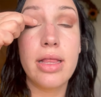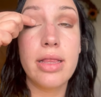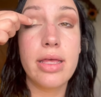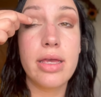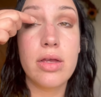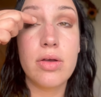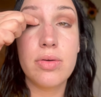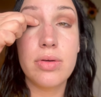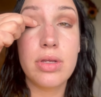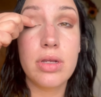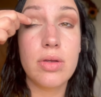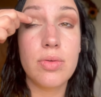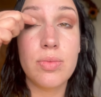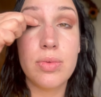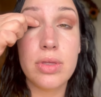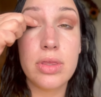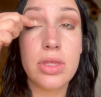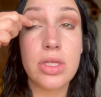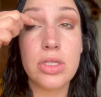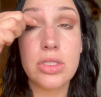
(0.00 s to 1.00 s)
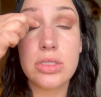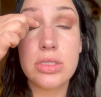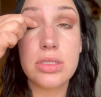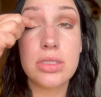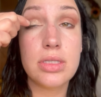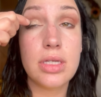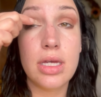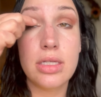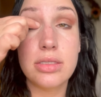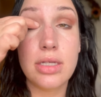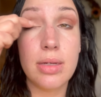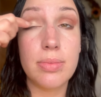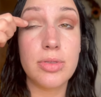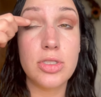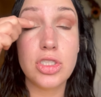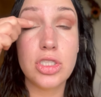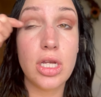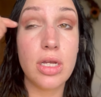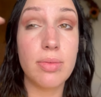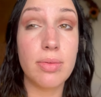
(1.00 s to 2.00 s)
like going in with this type of
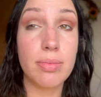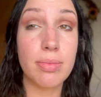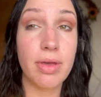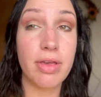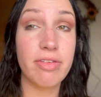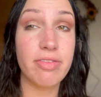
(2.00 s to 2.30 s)
shade with my